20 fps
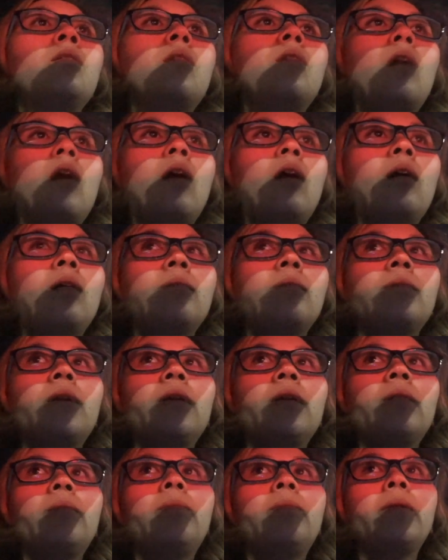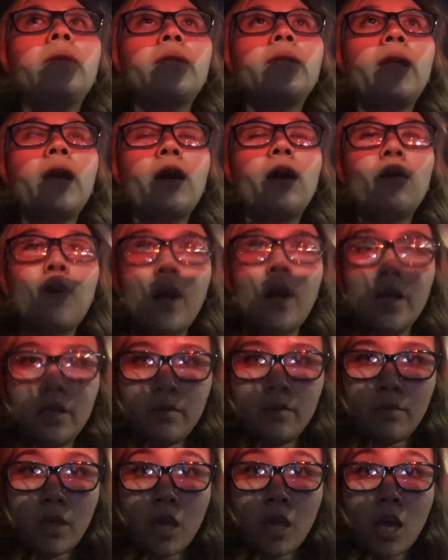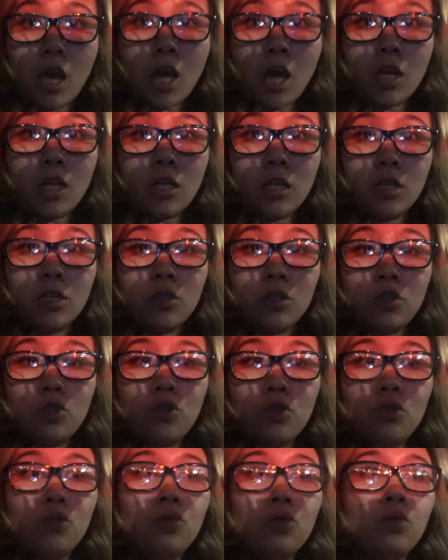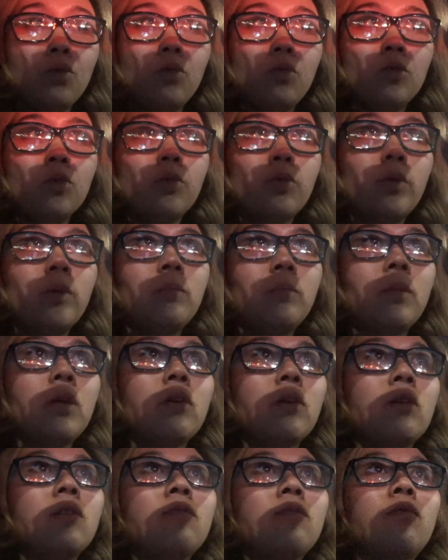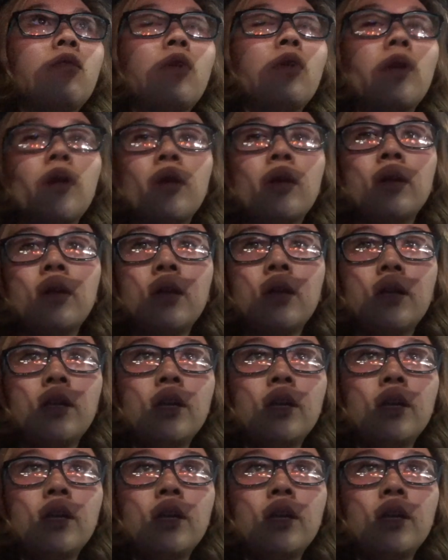um, but now I am heading to the Queen Mary for